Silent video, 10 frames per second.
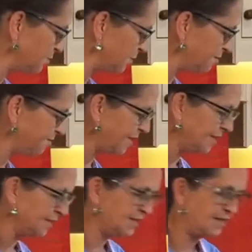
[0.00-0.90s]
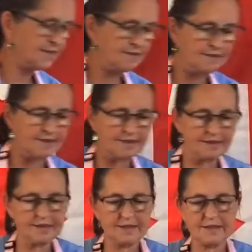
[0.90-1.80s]
of fine sea salt.
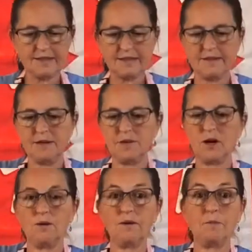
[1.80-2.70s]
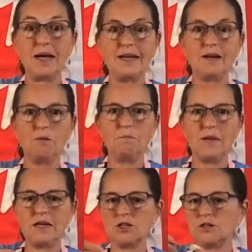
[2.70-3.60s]
So here we go on my little
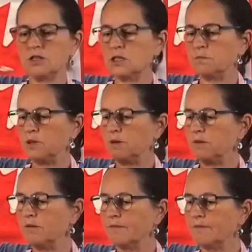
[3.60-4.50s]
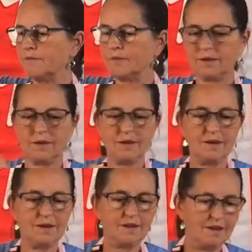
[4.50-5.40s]
miniature spoon.
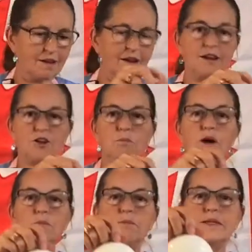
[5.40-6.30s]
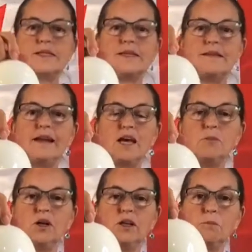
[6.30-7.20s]
And you probably see the label
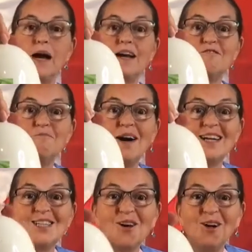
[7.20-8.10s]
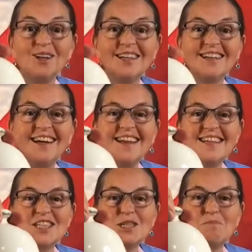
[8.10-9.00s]
on the back of my salt. This
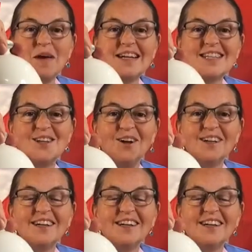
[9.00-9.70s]
is pink salt.